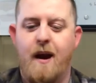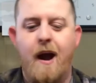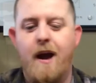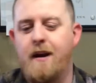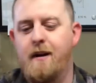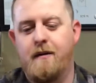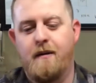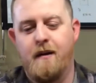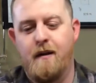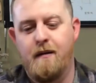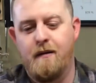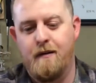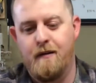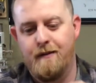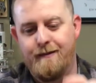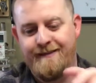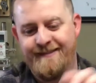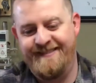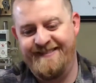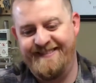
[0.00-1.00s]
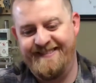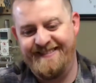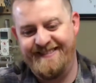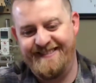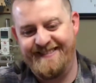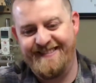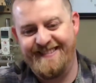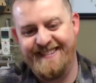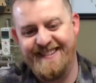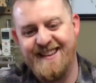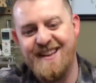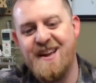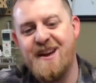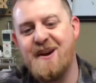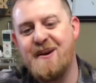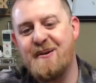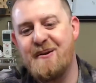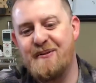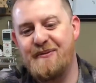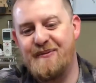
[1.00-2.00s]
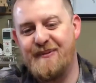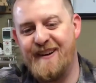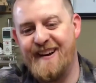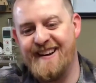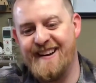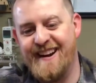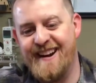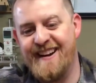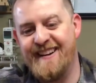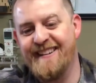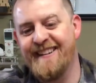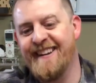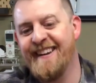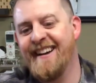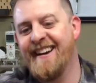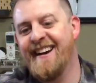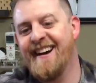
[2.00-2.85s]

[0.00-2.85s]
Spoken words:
I don't know. We'll find out.